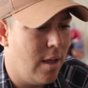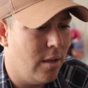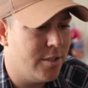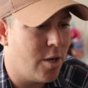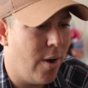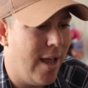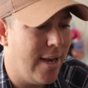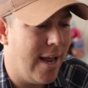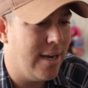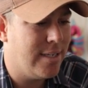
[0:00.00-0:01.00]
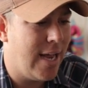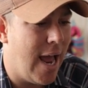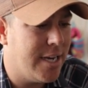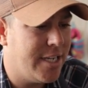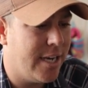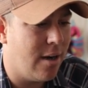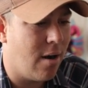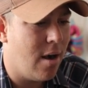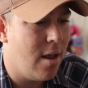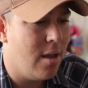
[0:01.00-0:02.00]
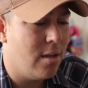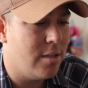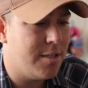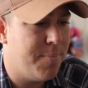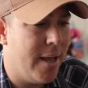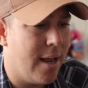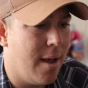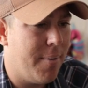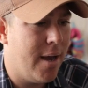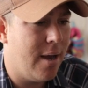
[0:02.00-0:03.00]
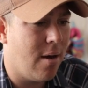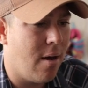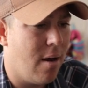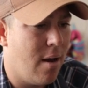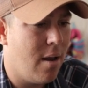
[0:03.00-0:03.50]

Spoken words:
Let's go ahead and attach here. Let's pick up here.